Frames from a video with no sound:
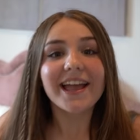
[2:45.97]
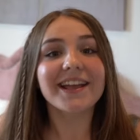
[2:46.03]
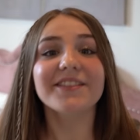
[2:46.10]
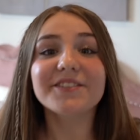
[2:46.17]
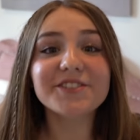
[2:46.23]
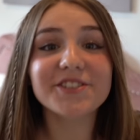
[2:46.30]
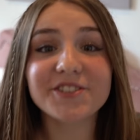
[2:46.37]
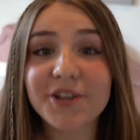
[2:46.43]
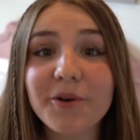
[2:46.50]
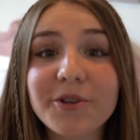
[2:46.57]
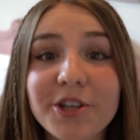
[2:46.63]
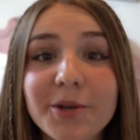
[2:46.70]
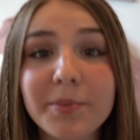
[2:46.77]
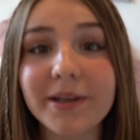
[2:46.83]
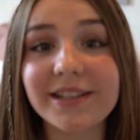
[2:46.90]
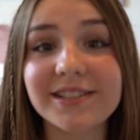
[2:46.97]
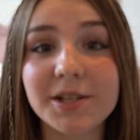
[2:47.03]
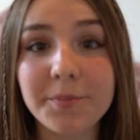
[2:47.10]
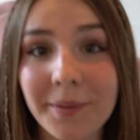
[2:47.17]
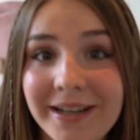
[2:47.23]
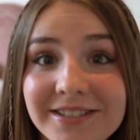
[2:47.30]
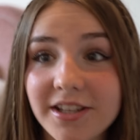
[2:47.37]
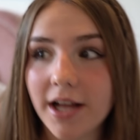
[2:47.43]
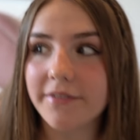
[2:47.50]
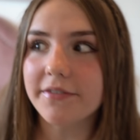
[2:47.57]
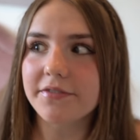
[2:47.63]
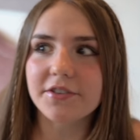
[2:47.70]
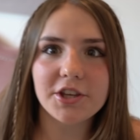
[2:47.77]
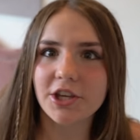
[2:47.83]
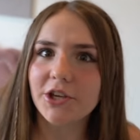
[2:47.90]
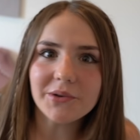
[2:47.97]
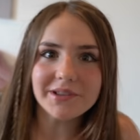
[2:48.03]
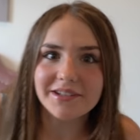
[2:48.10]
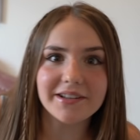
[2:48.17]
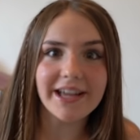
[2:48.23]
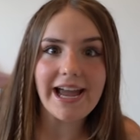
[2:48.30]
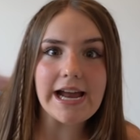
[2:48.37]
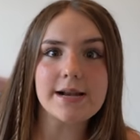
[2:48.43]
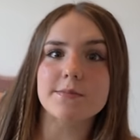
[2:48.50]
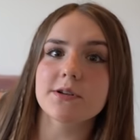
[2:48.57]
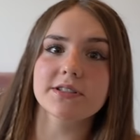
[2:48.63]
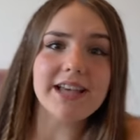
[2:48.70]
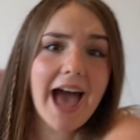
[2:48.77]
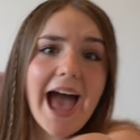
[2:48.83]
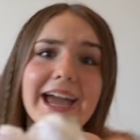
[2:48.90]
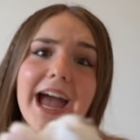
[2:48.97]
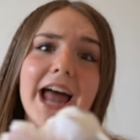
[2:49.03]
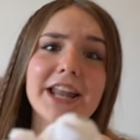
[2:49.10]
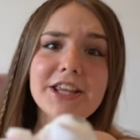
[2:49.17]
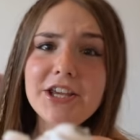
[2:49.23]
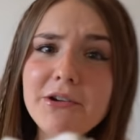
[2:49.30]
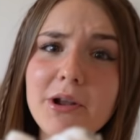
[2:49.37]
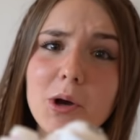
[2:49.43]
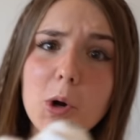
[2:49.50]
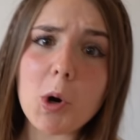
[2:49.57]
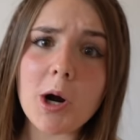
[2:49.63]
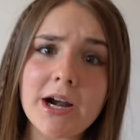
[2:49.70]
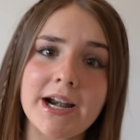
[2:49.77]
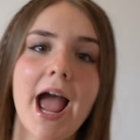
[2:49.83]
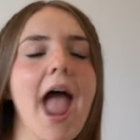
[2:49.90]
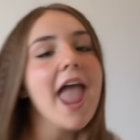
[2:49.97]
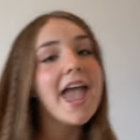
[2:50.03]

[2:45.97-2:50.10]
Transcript: they're so cute because they're based off of cute little animals. I got a unicorn, a